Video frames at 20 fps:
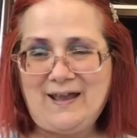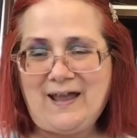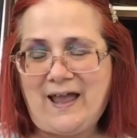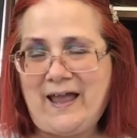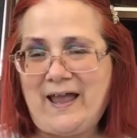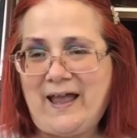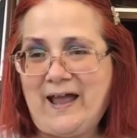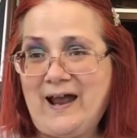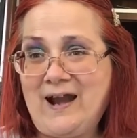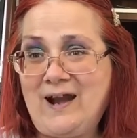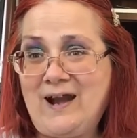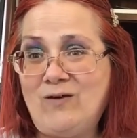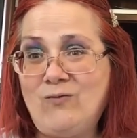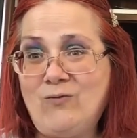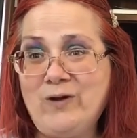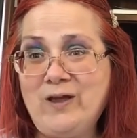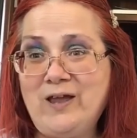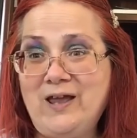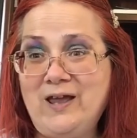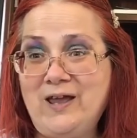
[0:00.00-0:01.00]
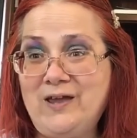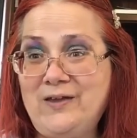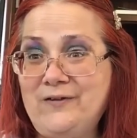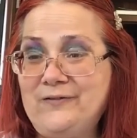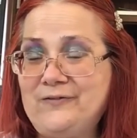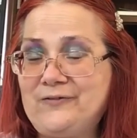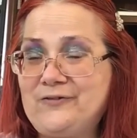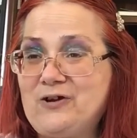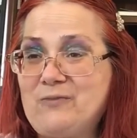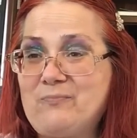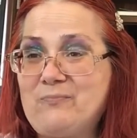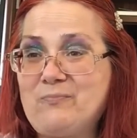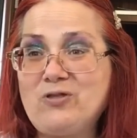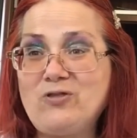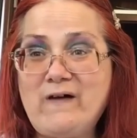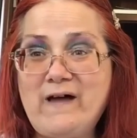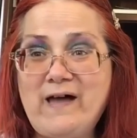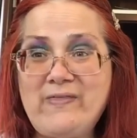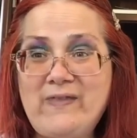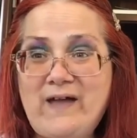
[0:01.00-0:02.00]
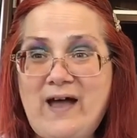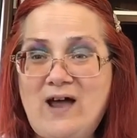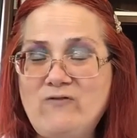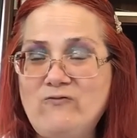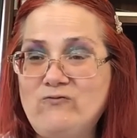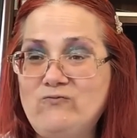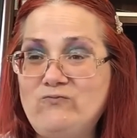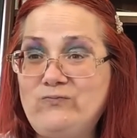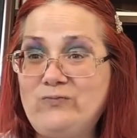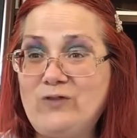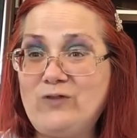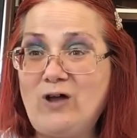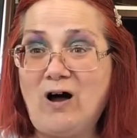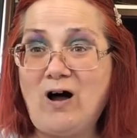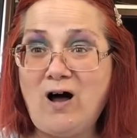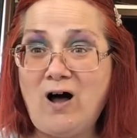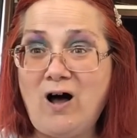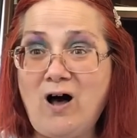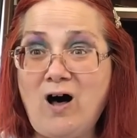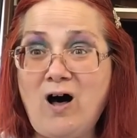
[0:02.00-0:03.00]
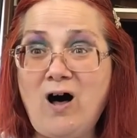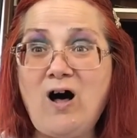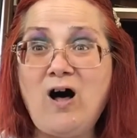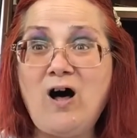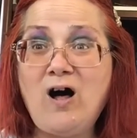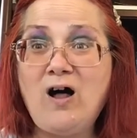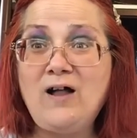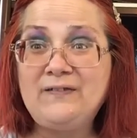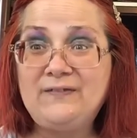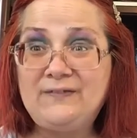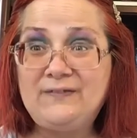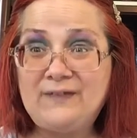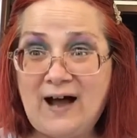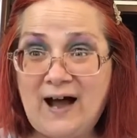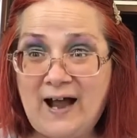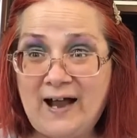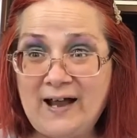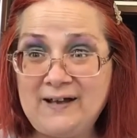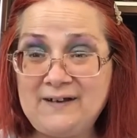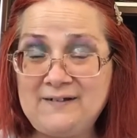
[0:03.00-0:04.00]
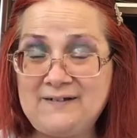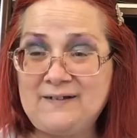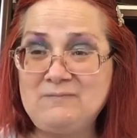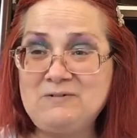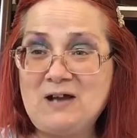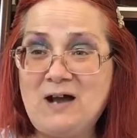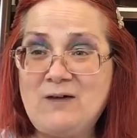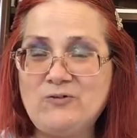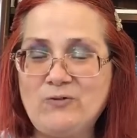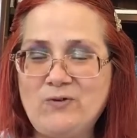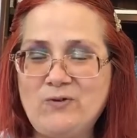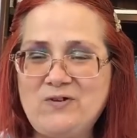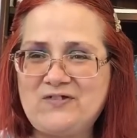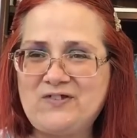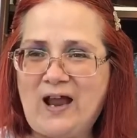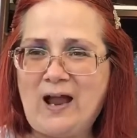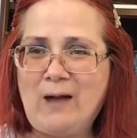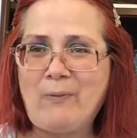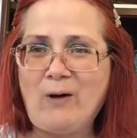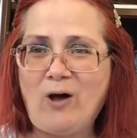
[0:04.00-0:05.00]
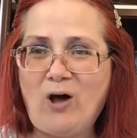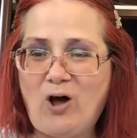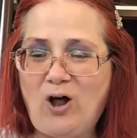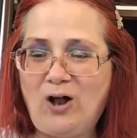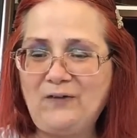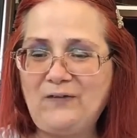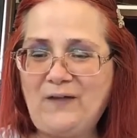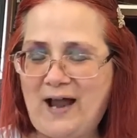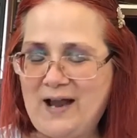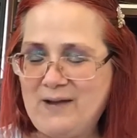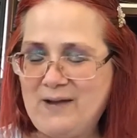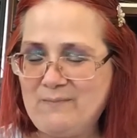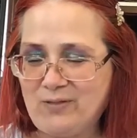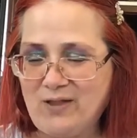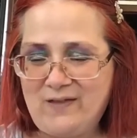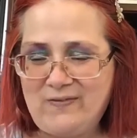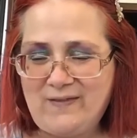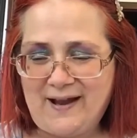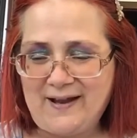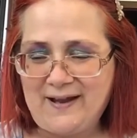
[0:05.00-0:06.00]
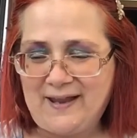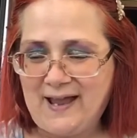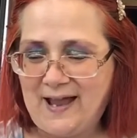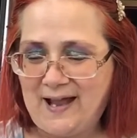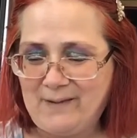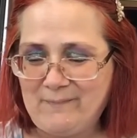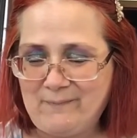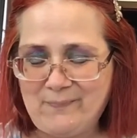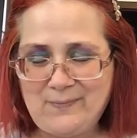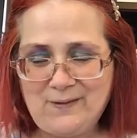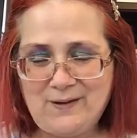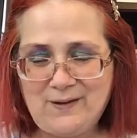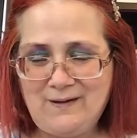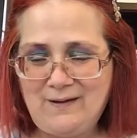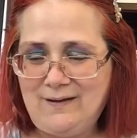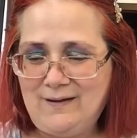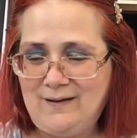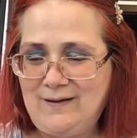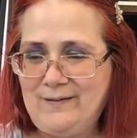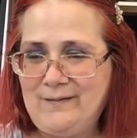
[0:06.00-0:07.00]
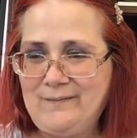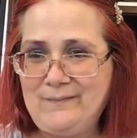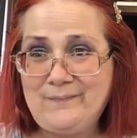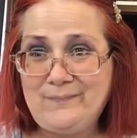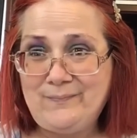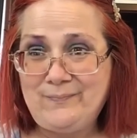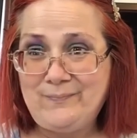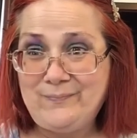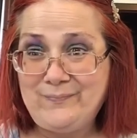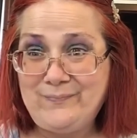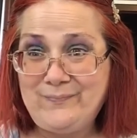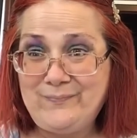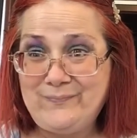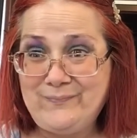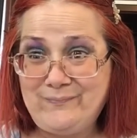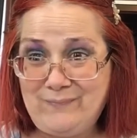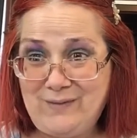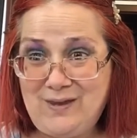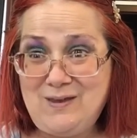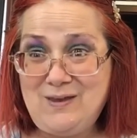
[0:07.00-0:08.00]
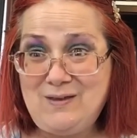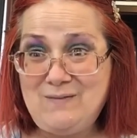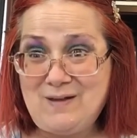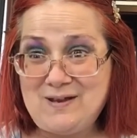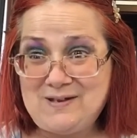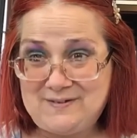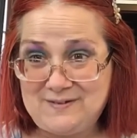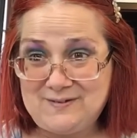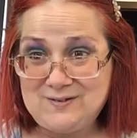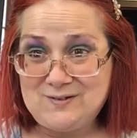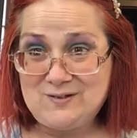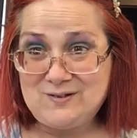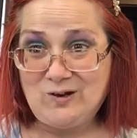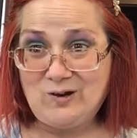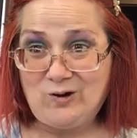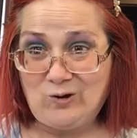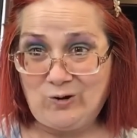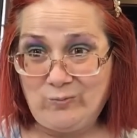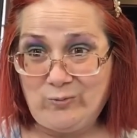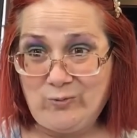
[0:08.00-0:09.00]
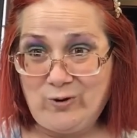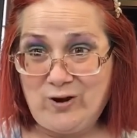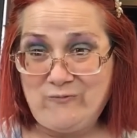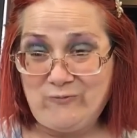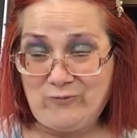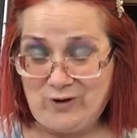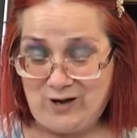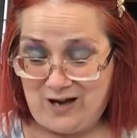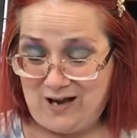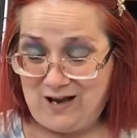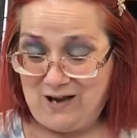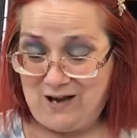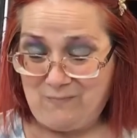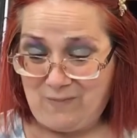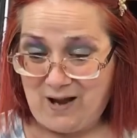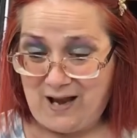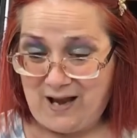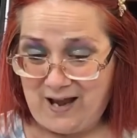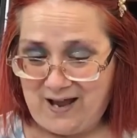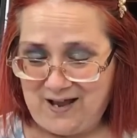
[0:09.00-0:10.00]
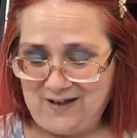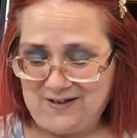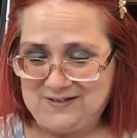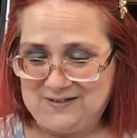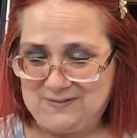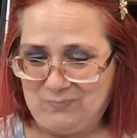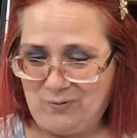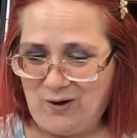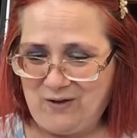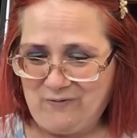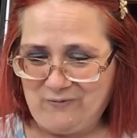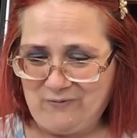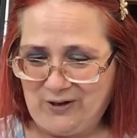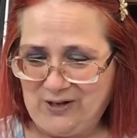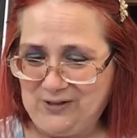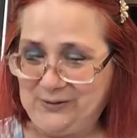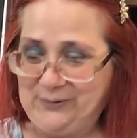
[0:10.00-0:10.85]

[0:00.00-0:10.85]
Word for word: And we used to play that all night. Sometimes we'd stay up all night playing that game. Me, my sister, her boyfriend, and my ex-boyfriend.